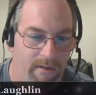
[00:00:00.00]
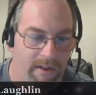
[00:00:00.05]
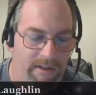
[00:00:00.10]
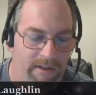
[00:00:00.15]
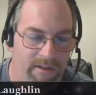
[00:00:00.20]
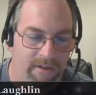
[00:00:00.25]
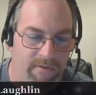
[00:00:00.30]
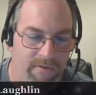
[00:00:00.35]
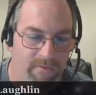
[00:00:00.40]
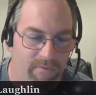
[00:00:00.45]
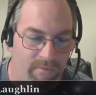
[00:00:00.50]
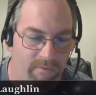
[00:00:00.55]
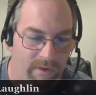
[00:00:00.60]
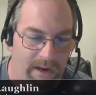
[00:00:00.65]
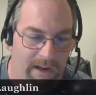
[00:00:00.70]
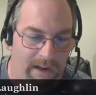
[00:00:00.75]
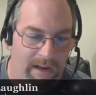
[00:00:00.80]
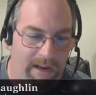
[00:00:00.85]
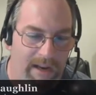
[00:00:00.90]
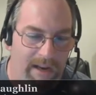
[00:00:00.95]
This is
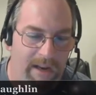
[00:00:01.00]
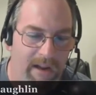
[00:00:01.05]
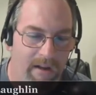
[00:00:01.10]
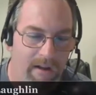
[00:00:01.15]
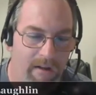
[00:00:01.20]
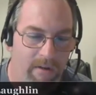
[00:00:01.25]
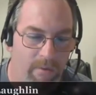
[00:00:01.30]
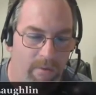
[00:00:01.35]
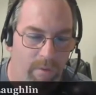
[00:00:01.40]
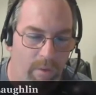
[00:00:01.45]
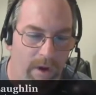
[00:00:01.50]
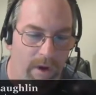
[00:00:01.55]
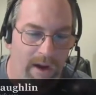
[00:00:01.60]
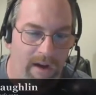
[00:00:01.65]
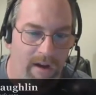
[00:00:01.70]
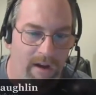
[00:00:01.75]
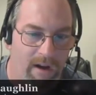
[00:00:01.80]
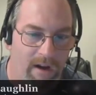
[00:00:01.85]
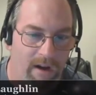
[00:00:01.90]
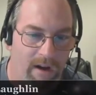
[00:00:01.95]
really
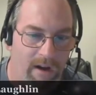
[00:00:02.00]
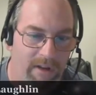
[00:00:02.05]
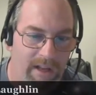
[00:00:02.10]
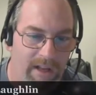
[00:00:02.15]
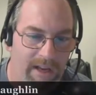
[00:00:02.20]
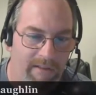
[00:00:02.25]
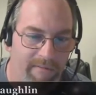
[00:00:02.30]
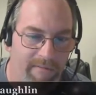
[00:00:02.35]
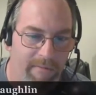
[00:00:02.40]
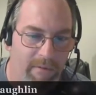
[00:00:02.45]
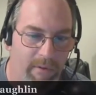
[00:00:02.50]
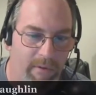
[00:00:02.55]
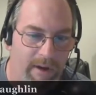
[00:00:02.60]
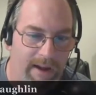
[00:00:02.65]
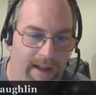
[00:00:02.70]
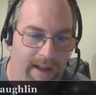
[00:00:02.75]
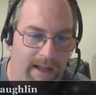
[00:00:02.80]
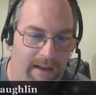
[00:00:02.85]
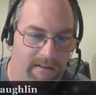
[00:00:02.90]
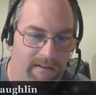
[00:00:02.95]
quite unbelievable,
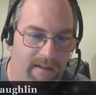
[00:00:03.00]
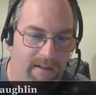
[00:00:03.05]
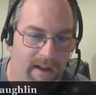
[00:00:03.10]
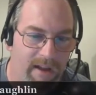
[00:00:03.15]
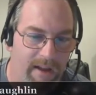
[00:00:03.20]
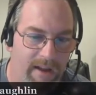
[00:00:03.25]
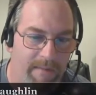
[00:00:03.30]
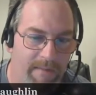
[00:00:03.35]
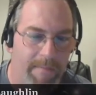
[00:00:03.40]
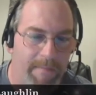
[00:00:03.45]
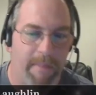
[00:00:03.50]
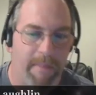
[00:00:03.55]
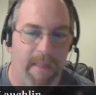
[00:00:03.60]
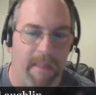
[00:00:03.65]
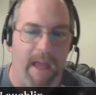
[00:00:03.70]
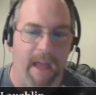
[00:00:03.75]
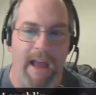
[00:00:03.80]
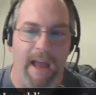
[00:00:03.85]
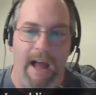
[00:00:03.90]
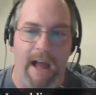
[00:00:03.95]
I gotta say.
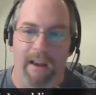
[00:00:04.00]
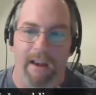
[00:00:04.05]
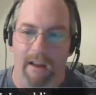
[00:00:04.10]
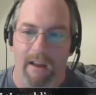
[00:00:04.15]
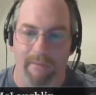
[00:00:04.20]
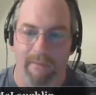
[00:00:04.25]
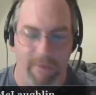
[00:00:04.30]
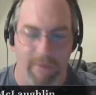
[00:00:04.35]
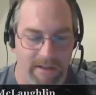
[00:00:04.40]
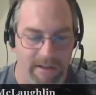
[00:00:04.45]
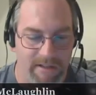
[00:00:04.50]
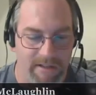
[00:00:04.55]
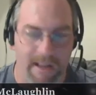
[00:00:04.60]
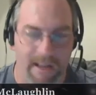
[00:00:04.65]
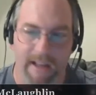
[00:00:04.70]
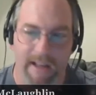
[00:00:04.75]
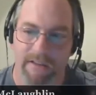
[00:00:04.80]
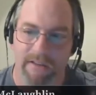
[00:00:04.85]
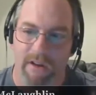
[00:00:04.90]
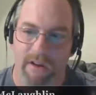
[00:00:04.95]
And I love what it
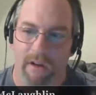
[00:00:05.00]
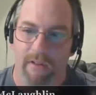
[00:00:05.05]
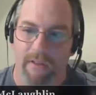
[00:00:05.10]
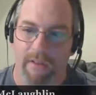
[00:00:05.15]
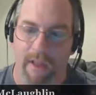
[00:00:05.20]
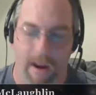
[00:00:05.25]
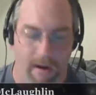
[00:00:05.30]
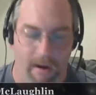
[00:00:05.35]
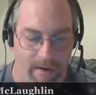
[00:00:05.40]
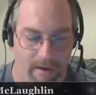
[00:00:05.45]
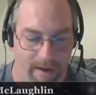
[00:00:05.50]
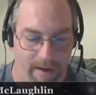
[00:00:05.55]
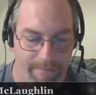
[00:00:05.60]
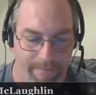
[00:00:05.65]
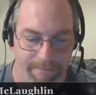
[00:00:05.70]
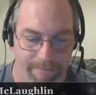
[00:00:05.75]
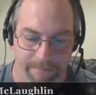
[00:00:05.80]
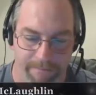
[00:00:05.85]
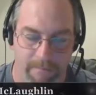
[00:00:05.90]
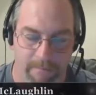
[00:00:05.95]
says on their
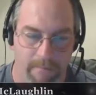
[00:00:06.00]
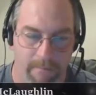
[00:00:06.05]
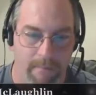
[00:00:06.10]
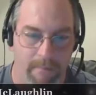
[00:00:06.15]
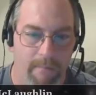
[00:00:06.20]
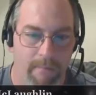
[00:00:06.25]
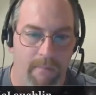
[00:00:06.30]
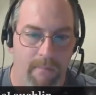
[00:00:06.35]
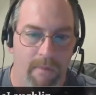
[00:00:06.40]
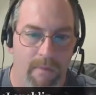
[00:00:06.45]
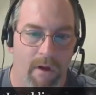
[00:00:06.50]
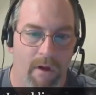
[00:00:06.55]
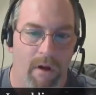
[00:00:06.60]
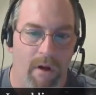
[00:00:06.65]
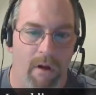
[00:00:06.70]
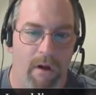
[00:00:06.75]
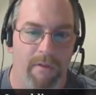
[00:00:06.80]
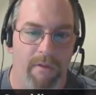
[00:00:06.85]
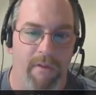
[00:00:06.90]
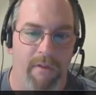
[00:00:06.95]
on
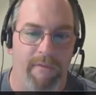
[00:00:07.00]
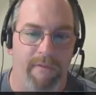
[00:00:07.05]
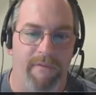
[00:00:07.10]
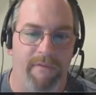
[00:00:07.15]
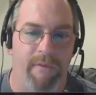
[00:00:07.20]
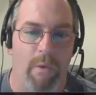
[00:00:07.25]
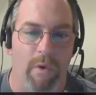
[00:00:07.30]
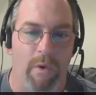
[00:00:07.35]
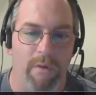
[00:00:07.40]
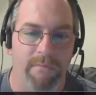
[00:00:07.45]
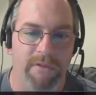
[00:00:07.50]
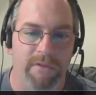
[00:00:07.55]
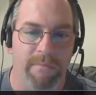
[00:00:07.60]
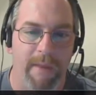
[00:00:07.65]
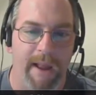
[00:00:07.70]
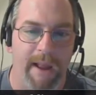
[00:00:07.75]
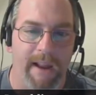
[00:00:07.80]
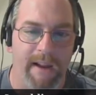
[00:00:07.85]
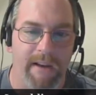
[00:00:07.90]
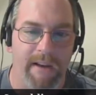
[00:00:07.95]
the forums
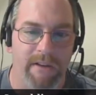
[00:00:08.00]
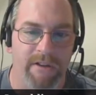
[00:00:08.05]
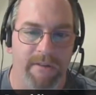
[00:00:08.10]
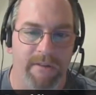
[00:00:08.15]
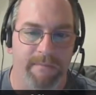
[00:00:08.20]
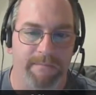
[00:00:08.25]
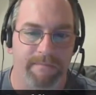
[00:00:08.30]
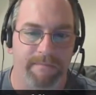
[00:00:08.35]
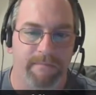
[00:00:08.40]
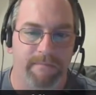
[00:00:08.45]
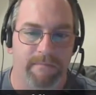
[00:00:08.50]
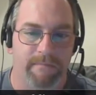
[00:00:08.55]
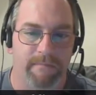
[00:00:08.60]
page.